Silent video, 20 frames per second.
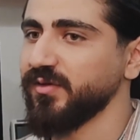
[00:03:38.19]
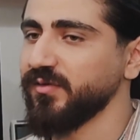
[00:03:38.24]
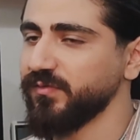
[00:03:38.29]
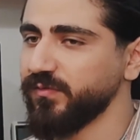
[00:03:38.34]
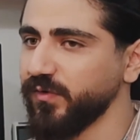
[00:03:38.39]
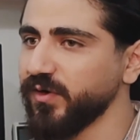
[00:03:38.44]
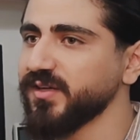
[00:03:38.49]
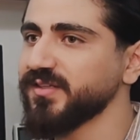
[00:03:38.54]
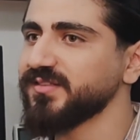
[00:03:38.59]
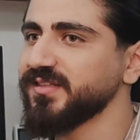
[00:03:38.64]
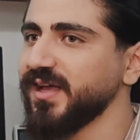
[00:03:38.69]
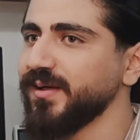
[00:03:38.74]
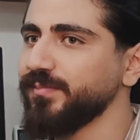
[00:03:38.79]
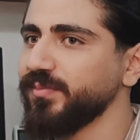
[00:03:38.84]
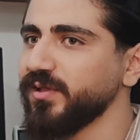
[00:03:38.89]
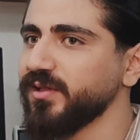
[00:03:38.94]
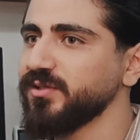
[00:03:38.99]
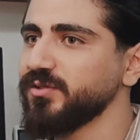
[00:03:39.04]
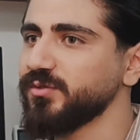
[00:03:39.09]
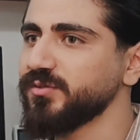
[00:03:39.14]
For
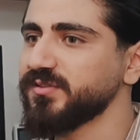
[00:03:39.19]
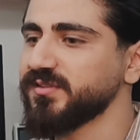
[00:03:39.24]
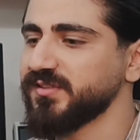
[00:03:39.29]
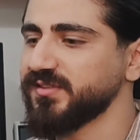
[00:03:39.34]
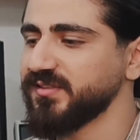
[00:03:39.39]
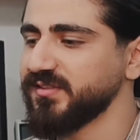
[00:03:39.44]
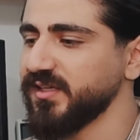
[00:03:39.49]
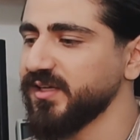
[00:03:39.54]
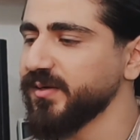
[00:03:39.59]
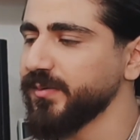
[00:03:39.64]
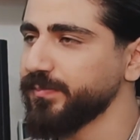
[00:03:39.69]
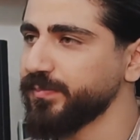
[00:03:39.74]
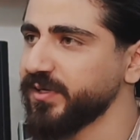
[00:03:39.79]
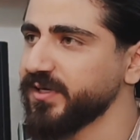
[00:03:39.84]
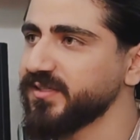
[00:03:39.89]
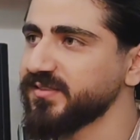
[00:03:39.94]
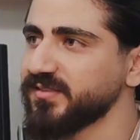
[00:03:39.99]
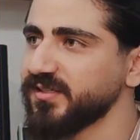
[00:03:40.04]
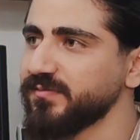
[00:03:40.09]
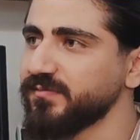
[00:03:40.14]
example, you'd see a
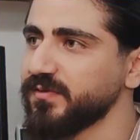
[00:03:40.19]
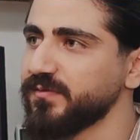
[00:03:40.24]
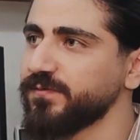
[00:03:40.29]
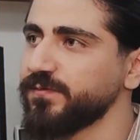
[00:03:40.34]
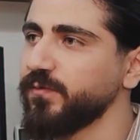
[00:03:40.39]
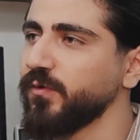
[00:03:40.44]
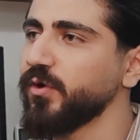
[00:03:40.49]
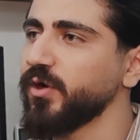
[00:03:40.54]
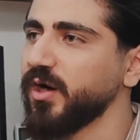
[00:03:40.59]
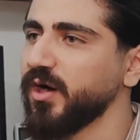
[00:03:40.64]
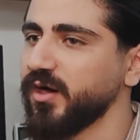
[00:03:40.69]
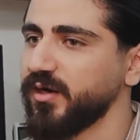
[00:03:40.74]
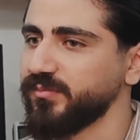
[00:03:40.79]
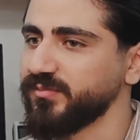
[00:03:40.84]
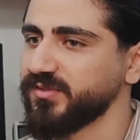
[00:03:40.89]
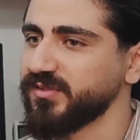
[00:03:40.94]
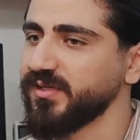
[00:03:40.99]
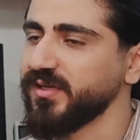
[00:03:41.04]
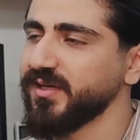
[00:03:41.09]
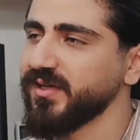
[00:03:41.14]
person with 4
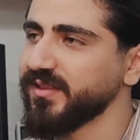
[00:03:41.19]
arms.